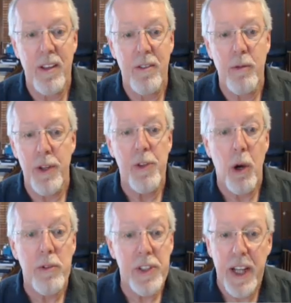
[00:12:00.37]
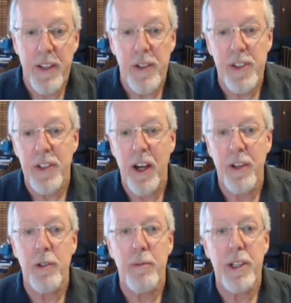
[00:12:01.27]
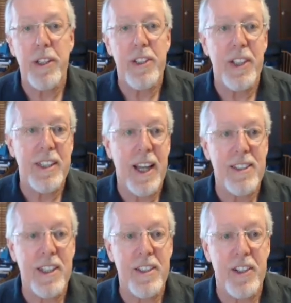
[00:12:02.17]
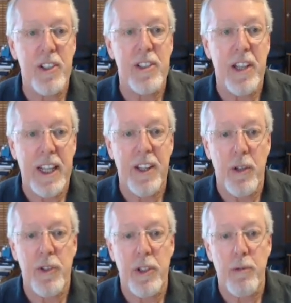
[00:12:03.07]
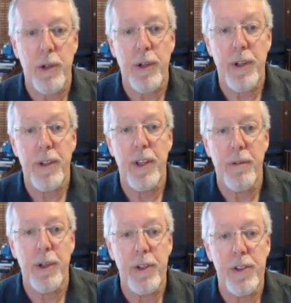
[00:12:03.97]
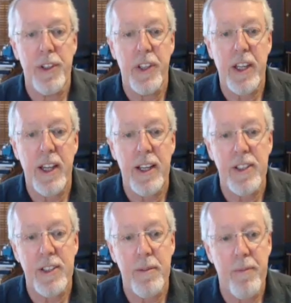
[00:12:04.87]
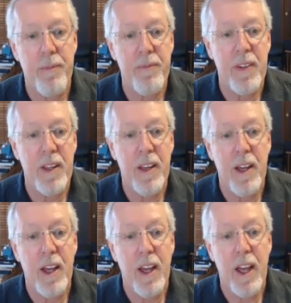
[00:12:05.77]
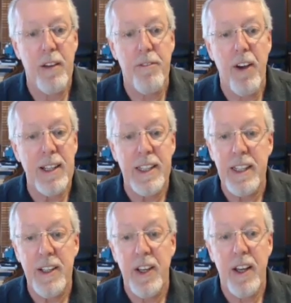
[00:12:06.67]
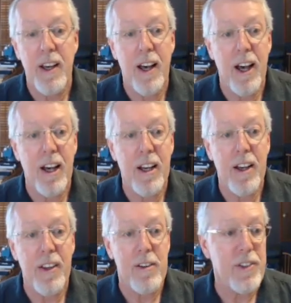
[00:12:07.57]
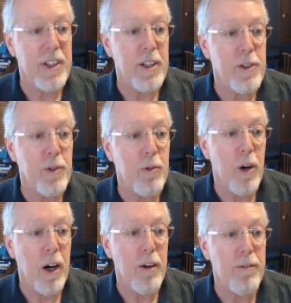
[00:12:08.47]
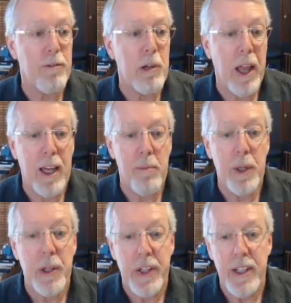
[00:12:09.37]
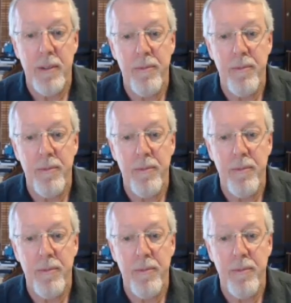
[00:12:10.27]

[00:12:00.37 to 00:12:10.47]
with known standards under realistic test conditions like those that were used in the case? And finally, there's the issue of reliability.